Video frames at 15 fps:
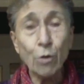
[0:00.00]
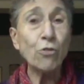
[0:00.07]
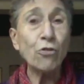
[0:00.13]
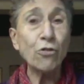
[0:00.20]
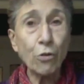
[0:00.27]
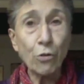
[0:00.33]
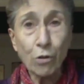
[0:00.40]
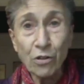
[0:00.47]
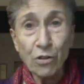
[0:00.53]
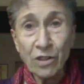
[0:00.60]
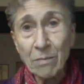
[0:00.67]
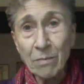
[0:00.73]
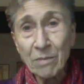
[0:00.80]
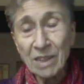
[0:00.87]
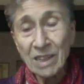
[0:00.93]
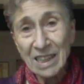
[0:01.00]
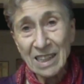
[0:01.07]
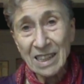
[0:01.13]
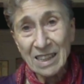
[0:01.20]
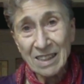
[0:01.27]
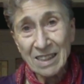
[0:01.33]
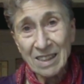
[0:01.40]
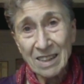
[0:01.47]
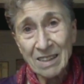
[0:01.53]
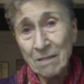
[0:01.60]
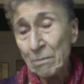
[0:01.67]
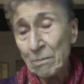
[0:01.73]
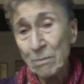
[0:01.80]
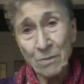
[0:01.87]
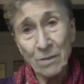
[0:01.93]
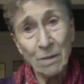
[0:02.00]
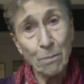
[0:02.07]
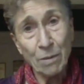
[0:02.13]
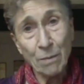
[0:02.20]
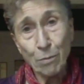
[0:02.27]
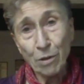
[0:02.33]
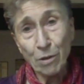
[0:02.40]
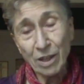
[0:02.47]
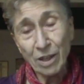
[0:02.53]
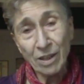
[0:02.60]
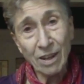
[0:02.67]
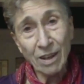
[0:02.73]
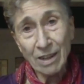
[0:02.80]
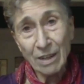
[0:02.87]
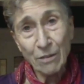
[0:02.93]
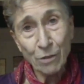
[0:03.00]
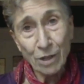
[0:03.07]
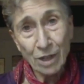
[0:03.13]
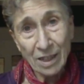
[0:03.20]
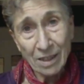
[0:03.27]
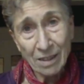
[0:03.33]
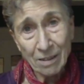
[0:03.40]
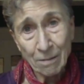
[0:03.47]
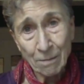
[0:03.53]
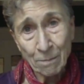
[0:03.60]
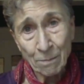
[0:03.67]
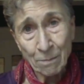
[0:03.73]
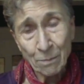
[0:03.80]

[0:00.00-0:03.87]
or so contaminated the people cannot live on it,